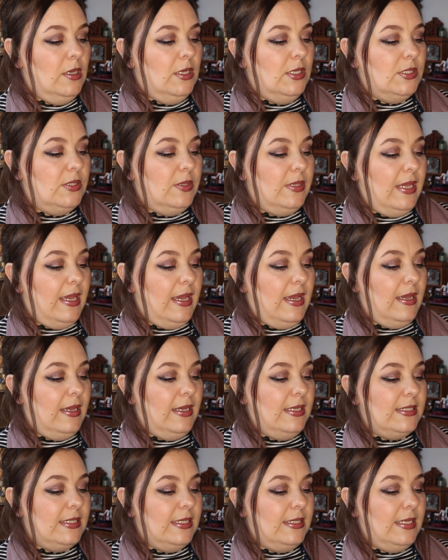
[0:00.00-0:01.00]
So yeah,
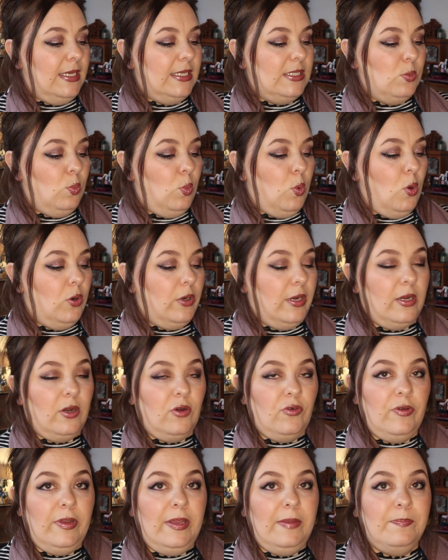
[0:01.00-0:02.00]
it's a nice water
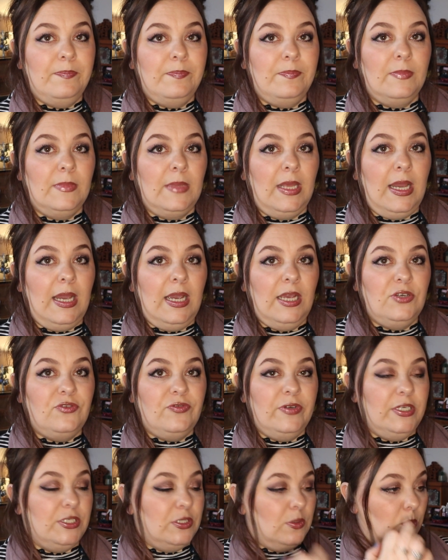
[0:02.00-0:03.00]
cream,
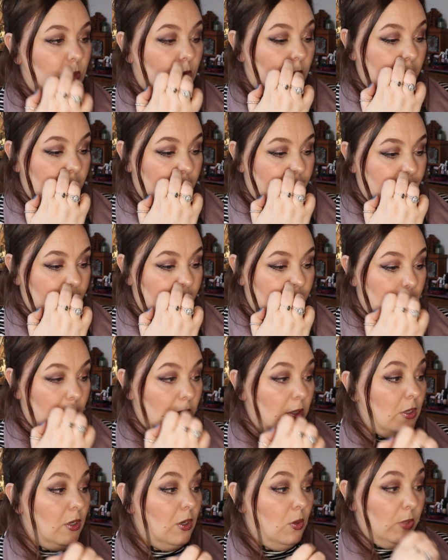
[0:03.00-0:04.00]
hydration water cream,
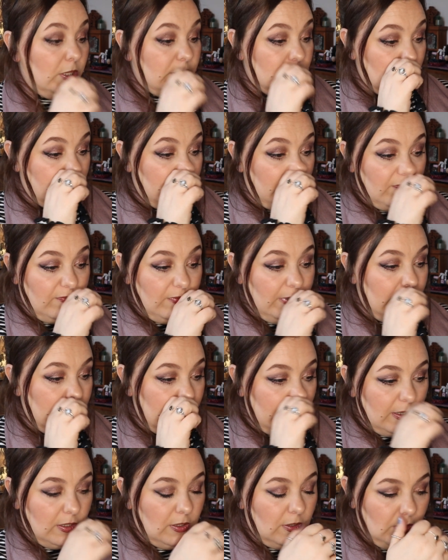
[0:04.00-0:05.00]
which will be
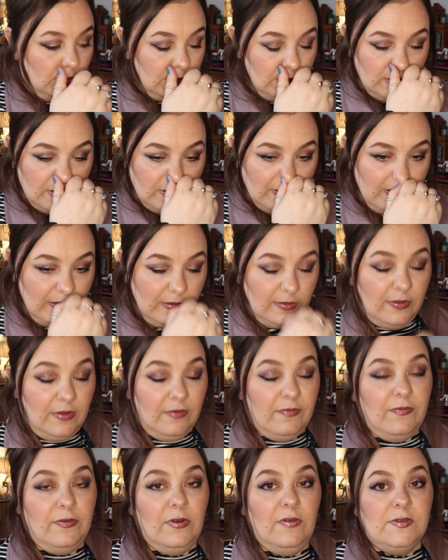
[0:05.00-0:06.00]
really good. Ugh, the
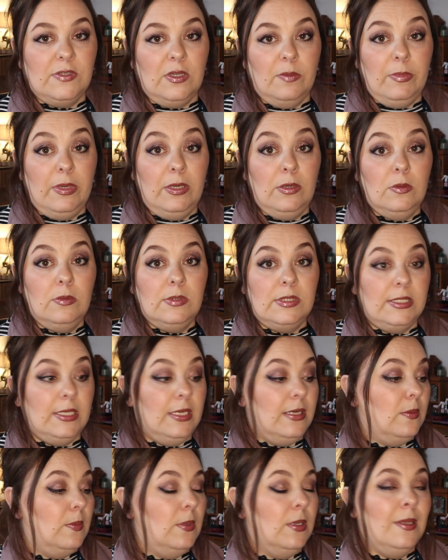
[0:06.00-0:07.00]
fluff's on my nose
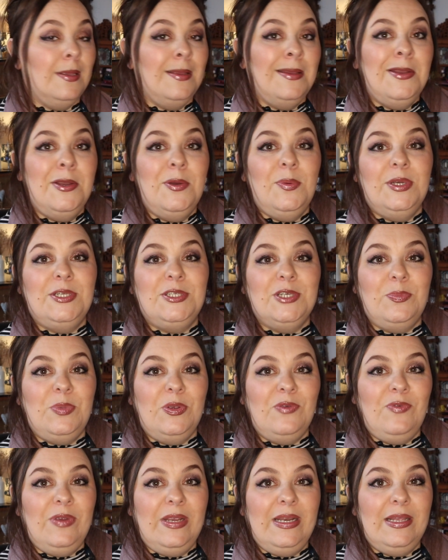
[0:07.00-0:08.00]
now. Which will
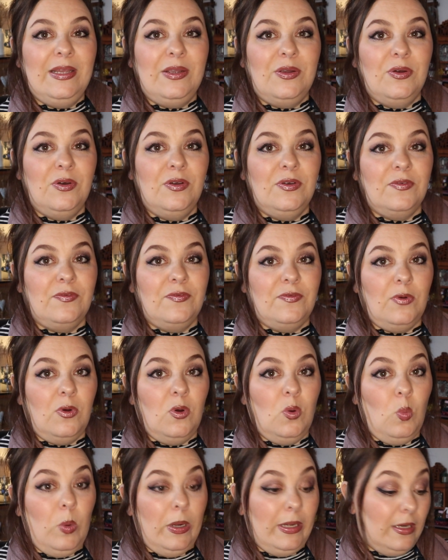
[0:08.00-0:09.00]
be really good
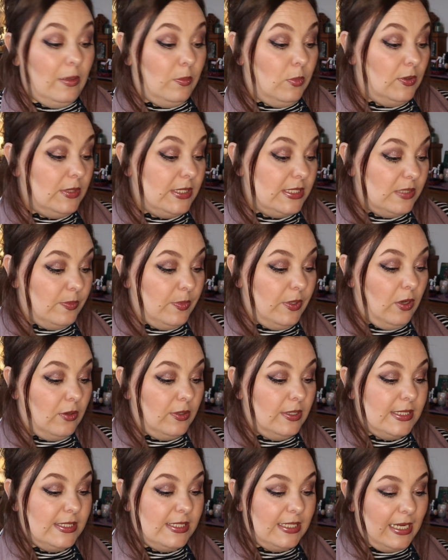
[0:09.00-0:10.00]
for winter months, to be
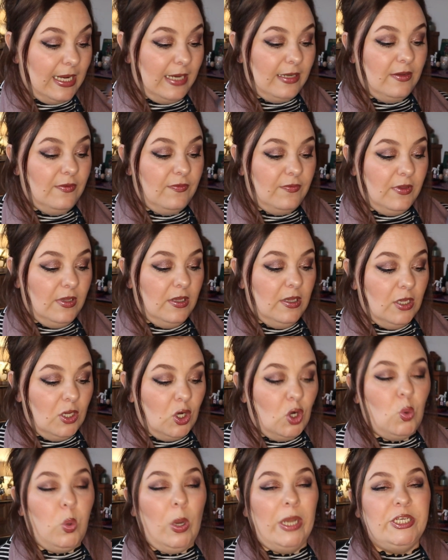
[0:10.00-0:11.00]
honest, to kind of
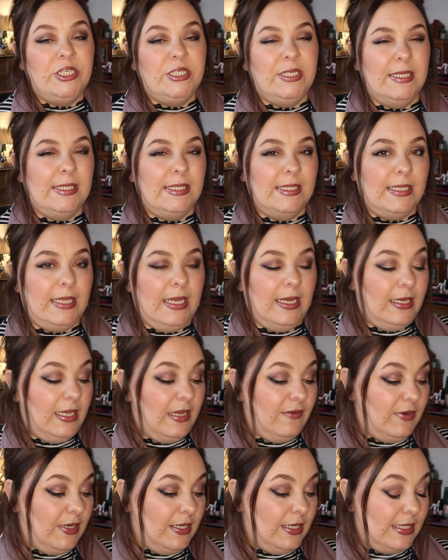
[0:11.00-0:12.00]
quench your skin,
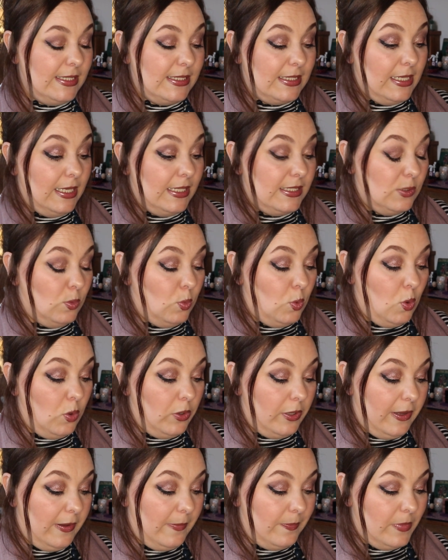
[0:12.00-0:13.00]
give it a nice glass of
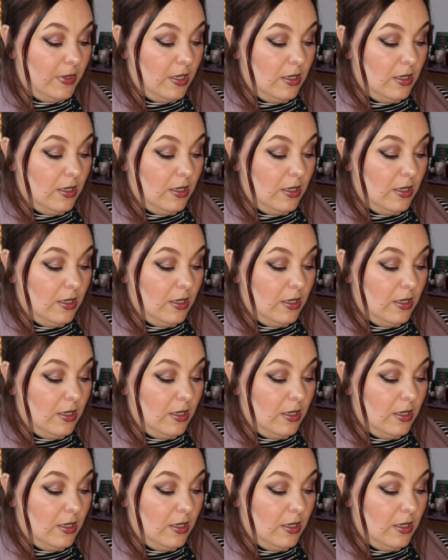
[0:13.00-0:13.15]
water.